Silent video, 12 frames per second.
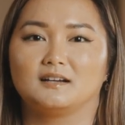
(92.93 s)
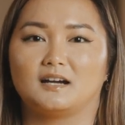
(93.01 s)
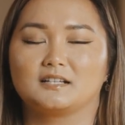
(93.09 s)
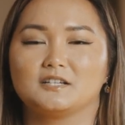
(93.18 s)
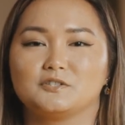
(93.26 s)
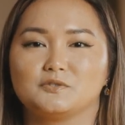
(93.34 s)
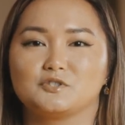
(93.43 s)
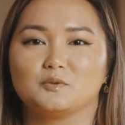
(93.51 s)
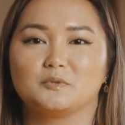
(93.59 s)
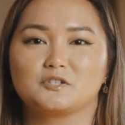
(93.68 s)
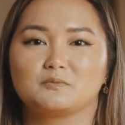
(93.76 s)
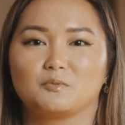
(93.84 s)
God can do
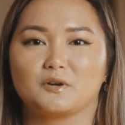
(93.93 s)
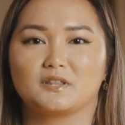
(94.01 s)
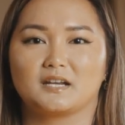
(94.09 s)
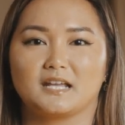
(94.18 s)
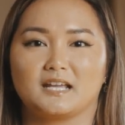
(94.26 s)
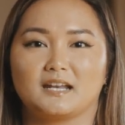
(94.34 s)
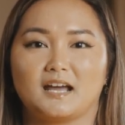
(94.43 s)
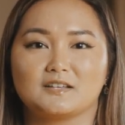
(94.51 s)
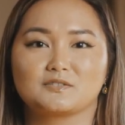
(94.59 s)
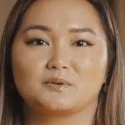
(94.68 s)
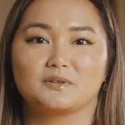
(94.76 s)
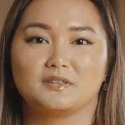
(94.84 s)
so much more than I can
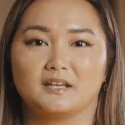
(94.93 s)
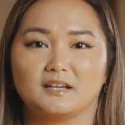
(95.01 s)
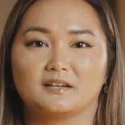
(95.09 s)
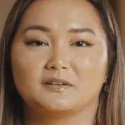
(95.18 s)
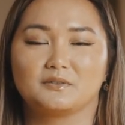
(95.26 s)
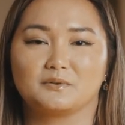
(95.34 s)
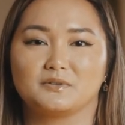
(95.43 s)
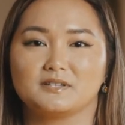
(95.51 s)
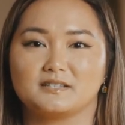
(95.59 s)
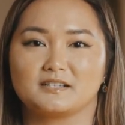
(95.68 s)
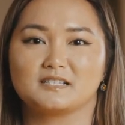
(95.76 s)
ask or think through this